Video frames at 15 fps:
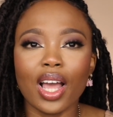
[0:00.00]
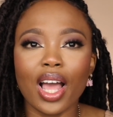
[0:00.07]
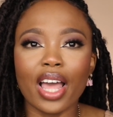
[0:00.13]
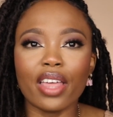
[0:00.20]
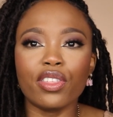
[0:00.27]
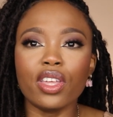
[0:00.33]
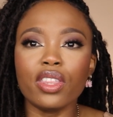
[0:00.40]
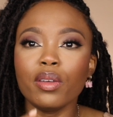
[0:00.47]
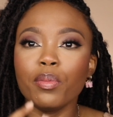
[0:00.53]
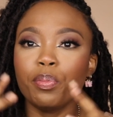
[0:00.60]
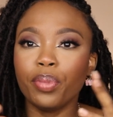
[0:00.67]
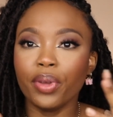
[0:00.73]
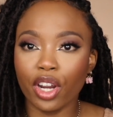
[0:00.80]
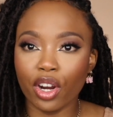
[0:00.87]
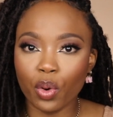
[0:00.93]
I think the
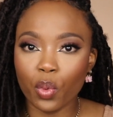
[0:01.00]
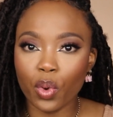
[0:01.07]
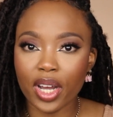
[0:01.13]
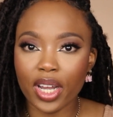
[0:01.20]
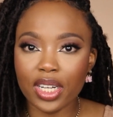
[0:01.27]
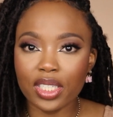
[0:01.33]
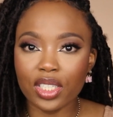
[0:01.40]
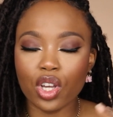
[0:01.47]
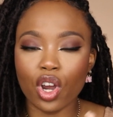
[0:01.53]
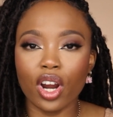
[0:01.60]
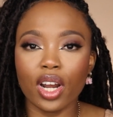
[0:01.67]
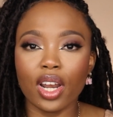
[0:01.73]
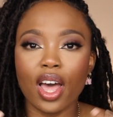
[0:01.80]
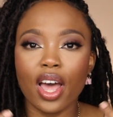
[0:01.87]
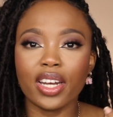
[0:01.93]
bigger ones are
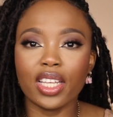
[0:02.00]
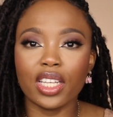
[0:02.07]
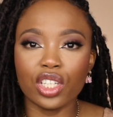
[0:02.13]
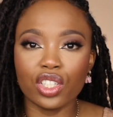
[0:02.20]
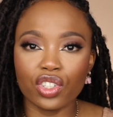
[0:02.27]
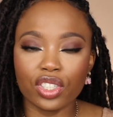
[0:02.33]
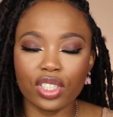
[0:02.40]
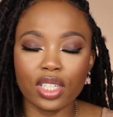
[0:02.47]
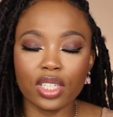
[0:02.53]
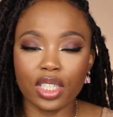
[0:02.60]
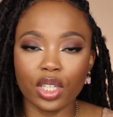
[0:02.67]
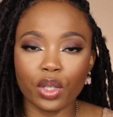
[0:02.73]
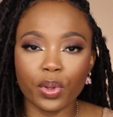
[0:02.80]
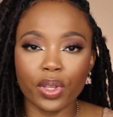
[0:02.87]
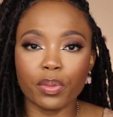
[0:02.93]
a lot easier to
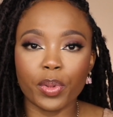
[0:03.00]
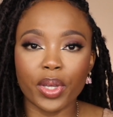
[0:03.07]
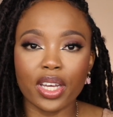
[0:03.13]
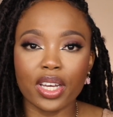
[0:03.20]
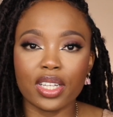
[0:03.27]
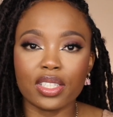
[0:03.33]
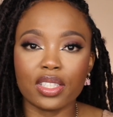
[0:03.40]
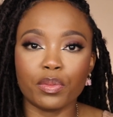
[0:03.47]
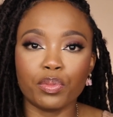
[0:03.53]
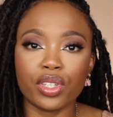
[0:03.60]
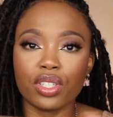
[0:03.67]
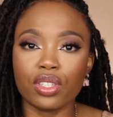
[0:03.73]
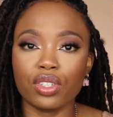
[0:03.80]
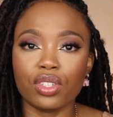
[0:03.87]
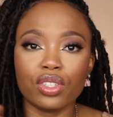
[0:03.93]
deal with because the
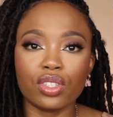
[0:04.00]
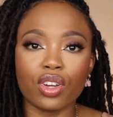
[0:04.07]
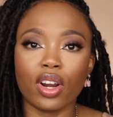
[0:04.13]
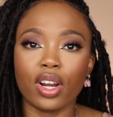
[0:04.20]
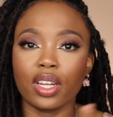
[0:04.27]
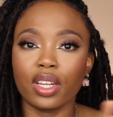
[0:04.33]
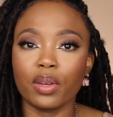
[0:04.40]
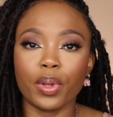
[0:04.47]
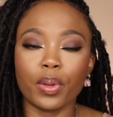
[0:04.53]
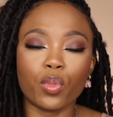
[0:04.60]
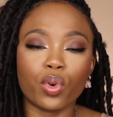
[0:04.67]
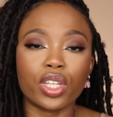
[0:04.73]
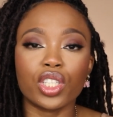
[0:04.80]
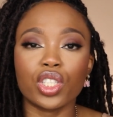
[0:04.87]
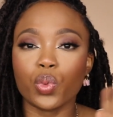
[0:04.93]
bristles are a little bit
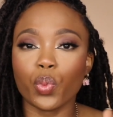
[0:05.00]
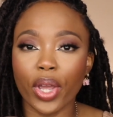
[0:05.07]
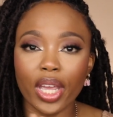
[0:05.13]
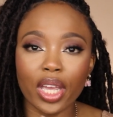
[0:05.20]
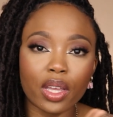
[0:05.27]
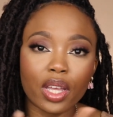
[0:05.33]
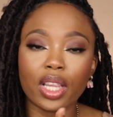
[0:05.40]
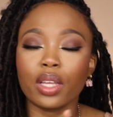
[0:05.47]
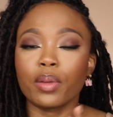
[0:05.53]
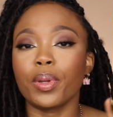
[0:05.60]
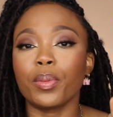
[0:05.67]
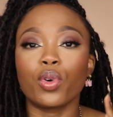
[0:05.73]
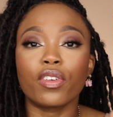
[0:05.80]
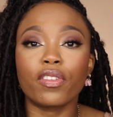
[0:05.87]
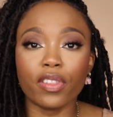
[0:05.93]
more swayy, a little
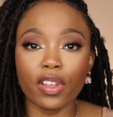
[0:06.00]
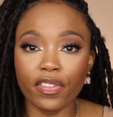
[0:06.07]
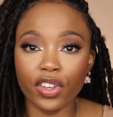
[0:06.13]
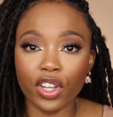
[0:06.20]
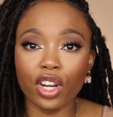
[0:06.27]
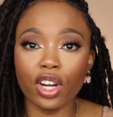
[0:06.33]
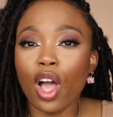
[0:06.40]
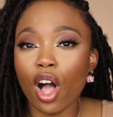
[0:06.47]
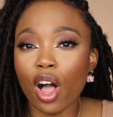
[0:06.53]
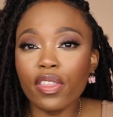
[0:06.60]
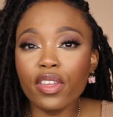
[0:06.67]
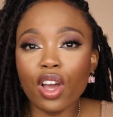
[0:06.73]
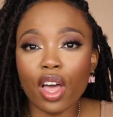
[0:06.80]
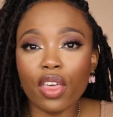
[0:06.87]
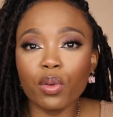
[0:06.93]
bit more fluffier. All
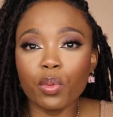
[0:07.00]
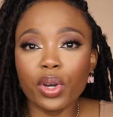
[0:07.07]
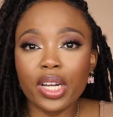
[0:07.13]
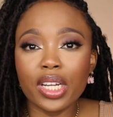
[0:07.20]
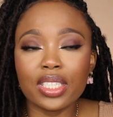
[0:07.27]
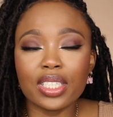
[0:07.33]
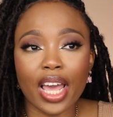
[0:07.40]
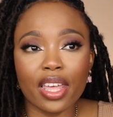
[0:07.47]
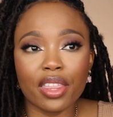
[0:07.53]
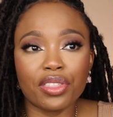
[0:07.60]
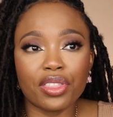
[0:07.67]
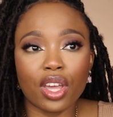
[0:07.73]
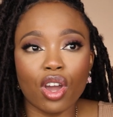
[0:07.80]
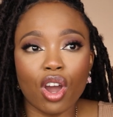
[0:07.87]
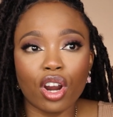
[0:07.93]
the other ones I
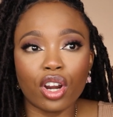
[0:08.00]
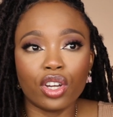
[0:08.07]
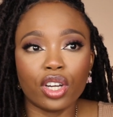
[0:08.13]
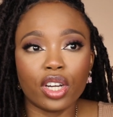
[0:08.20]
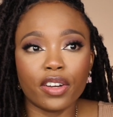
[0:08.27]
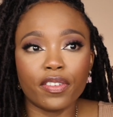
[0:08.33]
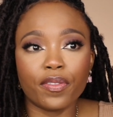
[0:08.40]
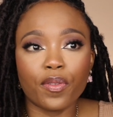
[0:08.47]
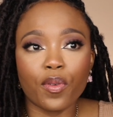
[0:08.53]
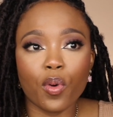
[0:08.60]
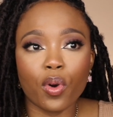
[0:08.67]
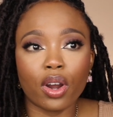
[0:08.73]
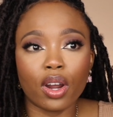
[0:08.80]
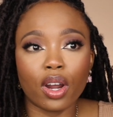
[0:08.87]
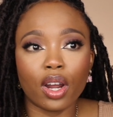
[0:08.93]
think are good
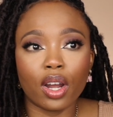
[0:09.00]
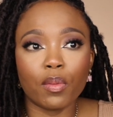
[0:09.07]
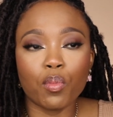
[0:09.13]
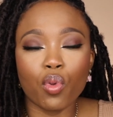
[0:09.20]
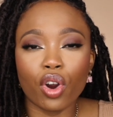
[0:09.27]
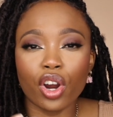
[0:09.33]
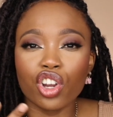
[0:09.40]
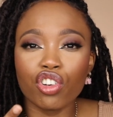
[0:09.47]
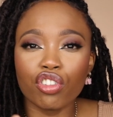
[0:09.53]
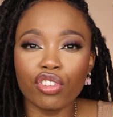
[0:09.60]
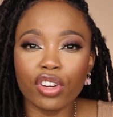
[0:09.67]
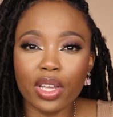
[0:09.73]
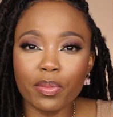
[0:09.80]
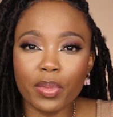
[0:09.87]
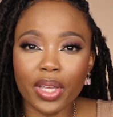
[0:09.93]
for more
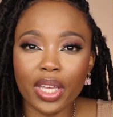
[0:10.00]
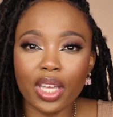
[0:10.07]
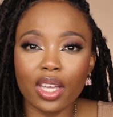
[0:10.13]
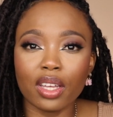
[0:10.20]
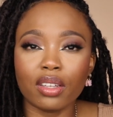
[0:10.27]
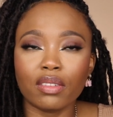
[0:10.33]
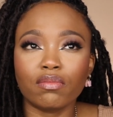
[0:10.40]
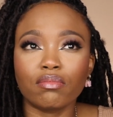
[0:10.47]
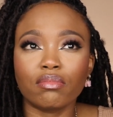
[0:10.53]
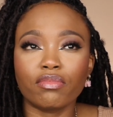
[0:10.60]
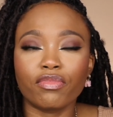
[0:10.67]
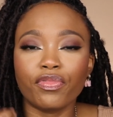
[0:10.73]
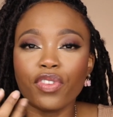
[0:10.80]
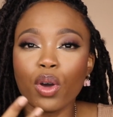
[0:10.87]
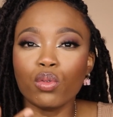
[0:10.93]
creamy,
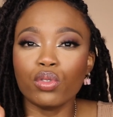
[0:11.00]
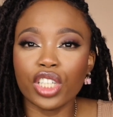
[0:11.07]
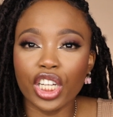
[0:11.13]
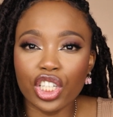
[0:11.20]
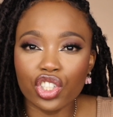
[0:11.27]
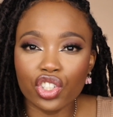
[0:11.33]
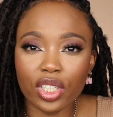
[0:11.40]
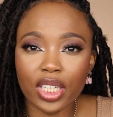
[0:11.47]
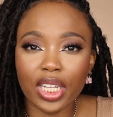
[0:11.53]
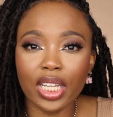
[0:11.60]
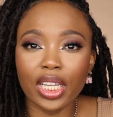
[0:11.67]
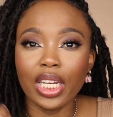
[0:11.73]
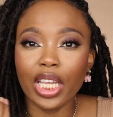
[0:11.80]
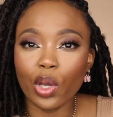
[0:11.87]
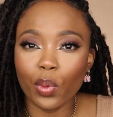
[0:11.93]
foundation-y,
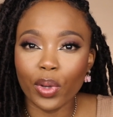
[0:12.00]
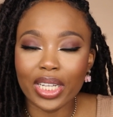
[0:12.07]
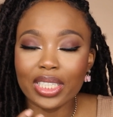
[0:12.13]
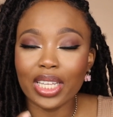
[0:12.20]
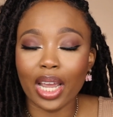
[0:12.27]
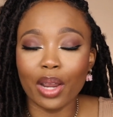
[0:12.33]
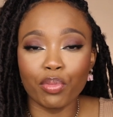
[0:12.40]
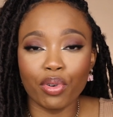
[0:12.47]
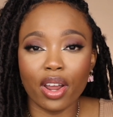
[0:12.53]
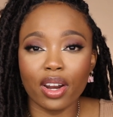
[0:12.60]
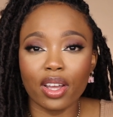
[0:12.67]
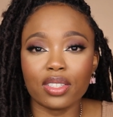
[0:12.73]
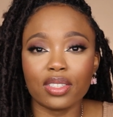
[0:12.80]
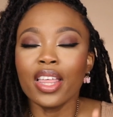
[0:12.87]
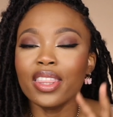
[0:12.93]
liquidy type
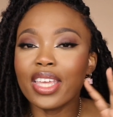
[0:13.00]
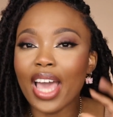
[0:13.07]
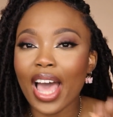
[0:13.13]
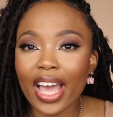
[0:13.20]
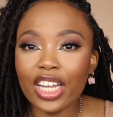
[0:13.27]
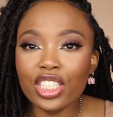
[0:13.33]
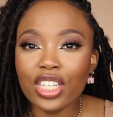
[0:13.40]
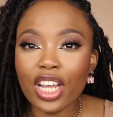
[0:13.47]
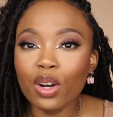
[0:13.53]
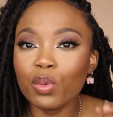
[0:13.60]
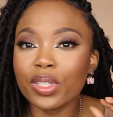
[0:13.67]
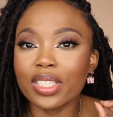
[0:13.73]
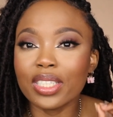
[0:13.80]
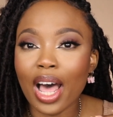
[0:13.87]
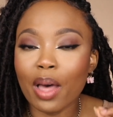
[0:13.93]
products. The eyeshadow
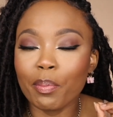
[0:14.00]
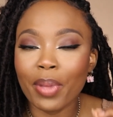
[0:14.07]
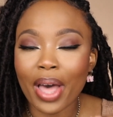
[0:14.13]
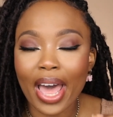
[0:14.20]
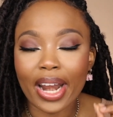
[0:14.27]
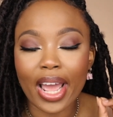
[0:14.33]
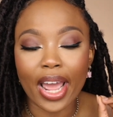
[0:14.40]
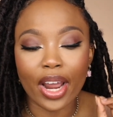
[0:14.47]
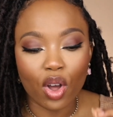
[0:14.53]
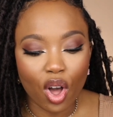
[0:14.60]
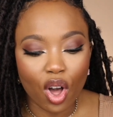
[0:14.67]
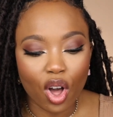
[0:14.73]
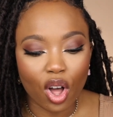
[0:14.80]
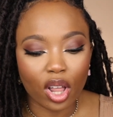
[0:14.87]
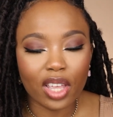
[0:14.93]
was not bad at
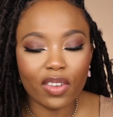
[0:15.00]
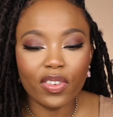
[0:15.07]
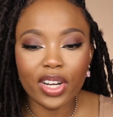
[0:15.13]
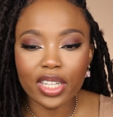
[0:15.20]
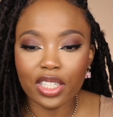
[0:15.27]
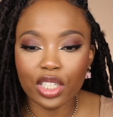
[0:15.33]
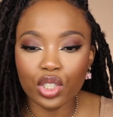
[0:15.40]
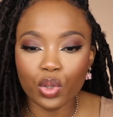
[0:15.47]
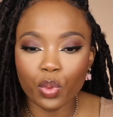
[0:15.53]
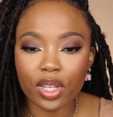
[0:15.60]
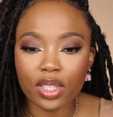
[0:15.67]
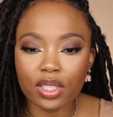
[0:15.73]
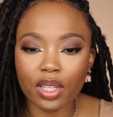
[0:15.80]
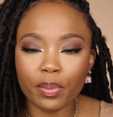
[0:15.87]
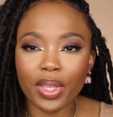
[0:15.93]
all. If it is that you
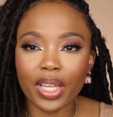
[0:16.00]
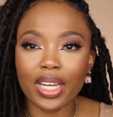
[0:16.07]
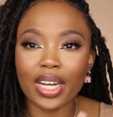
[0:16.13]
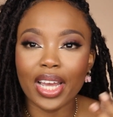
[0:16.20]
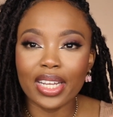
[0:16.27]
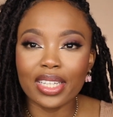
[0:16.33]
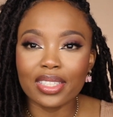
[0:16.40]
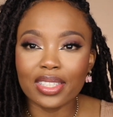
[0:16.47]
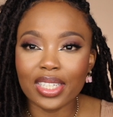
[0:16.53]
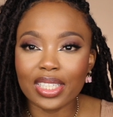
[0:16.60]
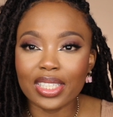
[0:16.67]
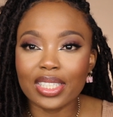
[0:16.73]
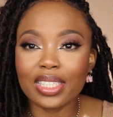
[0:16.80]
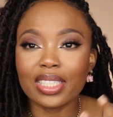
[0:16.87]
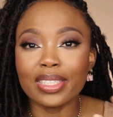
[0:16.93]
want something nice
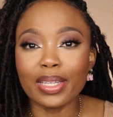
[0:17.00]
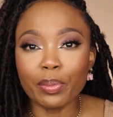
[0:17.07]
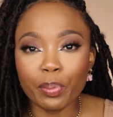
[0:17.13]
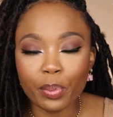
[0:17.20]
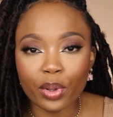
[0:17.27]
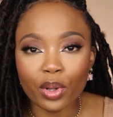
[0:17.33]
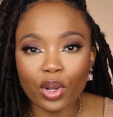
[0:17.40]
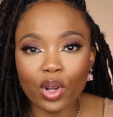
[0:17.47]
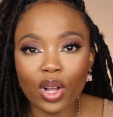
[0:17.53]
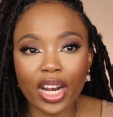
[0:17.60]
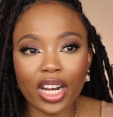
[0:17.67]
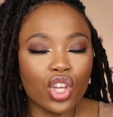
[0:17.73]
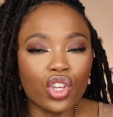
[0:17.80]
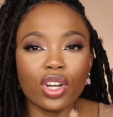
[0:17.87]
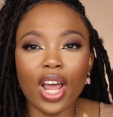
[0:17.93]
and simple,
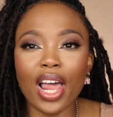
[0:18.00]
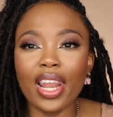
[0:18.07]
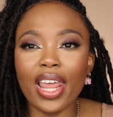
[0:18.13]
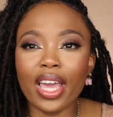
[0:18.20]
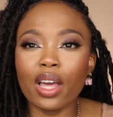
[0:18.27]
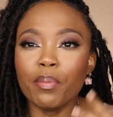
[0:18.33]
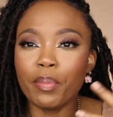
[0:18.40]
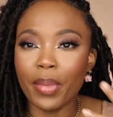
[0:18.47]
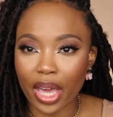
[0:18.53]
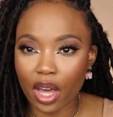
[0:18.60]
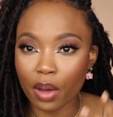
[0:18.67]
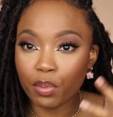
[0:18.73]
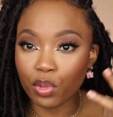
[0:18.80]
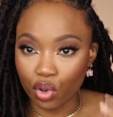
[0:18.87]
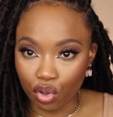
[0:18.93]
and you're not like a
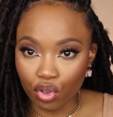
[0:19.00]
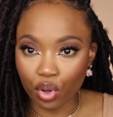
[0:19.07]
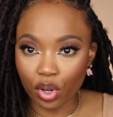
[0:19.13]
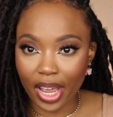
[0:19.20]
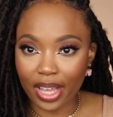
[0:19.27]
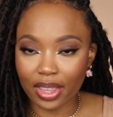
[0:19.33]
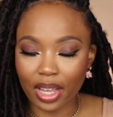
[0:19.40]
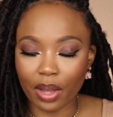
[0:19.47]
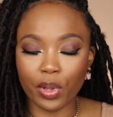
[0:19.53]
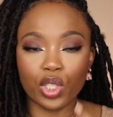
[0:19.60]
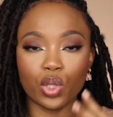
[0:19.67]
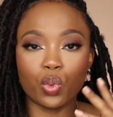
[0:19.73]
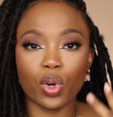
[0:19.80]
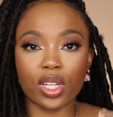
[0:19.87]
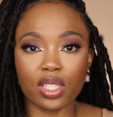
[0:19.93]
makeup guru like that,
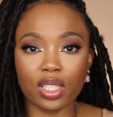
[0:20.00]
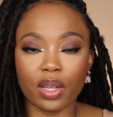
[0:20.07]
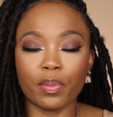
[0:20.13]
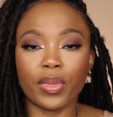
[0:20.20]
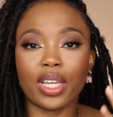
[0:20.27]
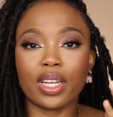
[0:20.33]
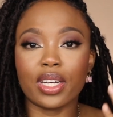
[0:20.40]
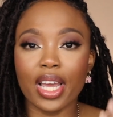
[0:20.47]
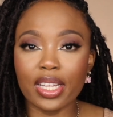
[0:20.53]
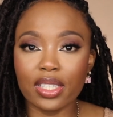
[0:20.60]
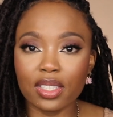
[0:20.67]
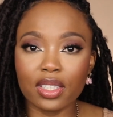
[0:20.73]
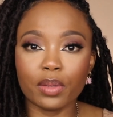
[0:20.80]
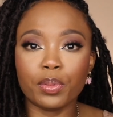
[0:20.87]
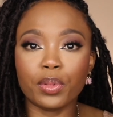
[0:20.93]
but you want something nice
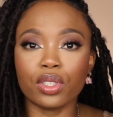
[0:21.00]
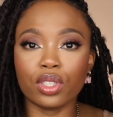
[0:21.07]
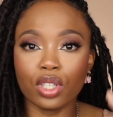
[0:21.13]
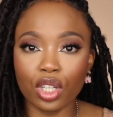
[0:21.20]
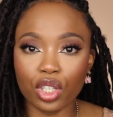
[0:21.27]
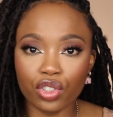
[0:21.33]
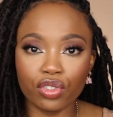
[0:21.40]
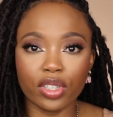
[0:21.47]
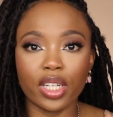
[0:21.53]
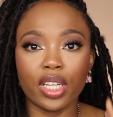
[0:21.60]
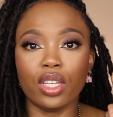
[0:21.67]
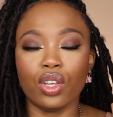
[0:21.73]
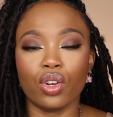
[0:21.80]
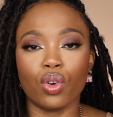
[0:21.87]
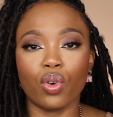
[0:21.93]
and simple, sultry,
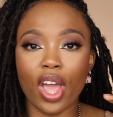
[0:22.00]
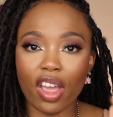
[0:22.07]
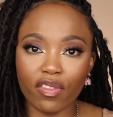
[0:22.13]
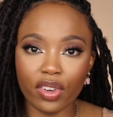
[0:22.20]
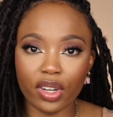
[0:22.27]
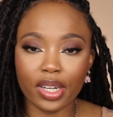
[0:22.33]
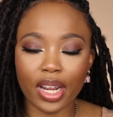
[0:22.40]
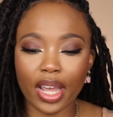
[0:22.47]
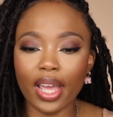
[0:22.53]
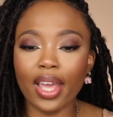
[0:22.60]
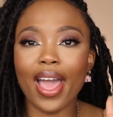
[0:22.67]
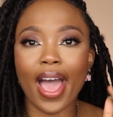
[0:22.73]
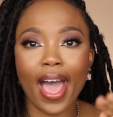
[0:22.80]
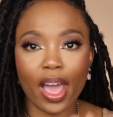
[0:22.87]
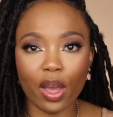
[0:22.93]
you know, every
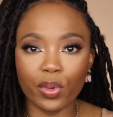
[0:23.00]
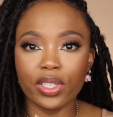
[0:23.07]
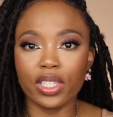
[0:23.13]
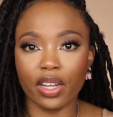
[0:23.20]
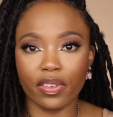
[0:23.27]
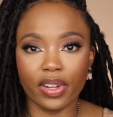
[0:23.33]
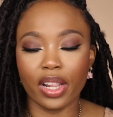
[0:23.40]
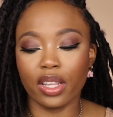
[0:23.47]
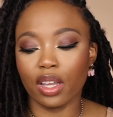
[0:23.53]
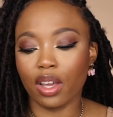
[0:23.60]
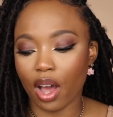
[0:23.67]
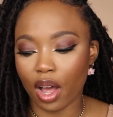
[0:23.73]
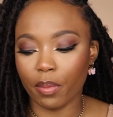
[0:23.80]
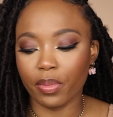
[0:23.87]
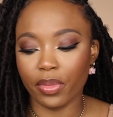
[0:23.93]
day, I would definitely
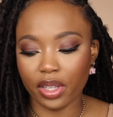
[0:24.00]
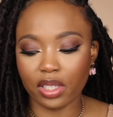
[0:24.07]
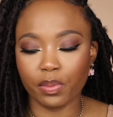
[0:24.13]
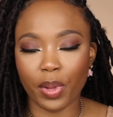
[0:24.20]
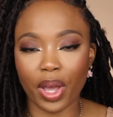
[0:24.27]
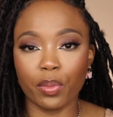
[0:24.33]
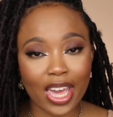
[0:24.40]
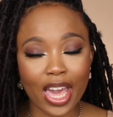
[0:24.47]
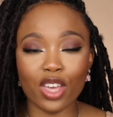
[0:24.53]
cop this bad boy.